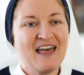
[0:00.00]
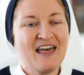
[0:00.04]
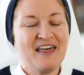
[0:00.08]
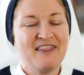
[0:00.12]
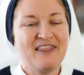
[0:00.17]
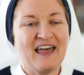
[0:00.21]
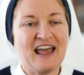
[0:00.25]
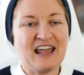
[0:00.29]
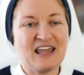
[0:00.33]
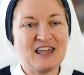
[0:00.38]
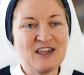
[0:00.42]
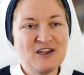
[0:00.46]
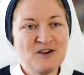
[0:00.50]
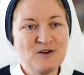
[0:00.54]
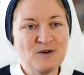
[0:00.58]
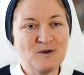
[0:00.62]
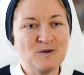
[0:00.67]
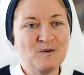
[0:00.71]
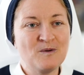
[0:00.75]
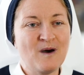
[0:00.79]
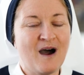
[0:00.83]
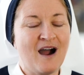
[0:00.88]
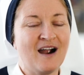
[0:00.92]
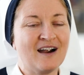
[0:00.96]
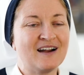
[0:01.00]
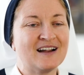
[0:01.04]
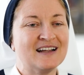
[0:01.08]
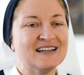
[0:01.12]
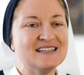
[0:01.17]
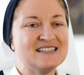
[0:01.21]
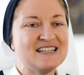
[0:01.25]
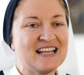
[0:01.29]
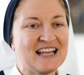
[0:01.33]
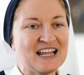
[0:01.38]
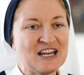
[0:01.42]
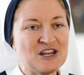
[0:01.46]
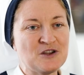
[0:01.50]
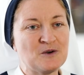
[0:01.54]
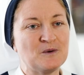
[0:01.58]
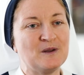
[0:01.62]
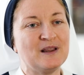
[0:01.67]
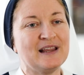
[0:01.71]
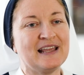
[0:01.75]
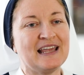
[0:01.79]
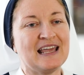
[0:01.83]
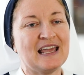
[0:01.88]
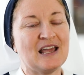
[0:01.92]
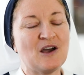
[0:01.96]
that you are
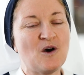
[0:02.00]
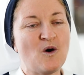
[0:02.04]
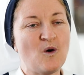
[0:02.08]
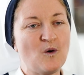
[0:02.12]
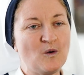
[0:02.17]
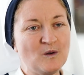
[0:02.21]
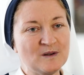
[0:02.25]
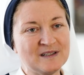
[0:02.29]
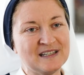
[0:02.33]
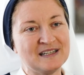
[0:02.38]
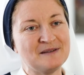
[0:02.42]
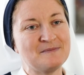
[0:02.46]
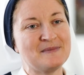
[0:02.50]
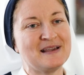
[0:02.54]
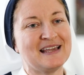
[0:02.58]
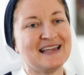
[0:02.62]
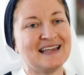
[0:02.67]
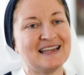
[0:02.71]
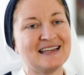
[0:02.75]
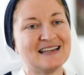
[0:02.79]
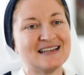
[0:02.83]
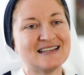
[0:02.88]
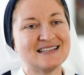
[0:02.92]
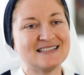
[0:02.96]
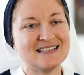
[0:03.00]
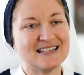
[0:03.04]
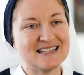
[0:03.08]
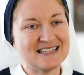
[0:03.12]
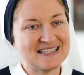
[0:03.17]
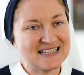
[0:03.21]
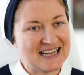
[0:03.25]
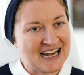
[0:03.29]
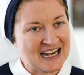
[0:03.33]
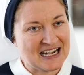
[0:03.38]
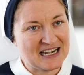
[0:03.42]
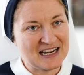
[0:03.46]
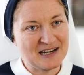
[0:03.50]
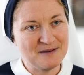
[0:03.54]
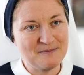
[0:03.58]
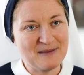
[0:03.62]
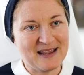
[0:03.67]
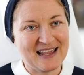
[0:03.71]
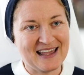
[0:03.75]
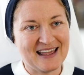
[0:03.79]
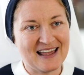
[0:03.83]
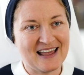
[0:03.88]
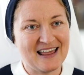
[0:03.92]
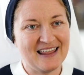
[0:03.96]
continually holding me, sustaining
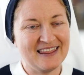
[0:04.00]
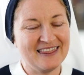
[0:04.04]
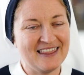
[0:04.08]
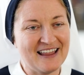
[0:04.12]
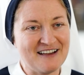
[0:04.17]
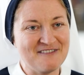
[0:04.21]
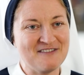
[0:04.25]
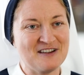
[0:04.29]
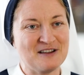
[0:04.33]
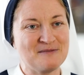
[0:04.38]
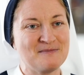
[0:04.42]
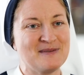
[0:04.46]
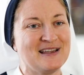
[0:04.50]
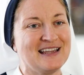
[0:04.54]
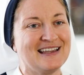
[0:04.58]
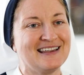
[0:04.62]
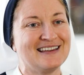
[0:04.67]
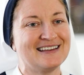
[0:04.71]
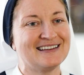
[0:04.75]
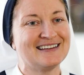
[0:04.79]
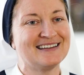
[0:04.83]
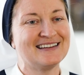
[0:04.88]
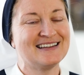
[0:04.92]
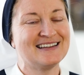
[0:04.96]
me, loving me.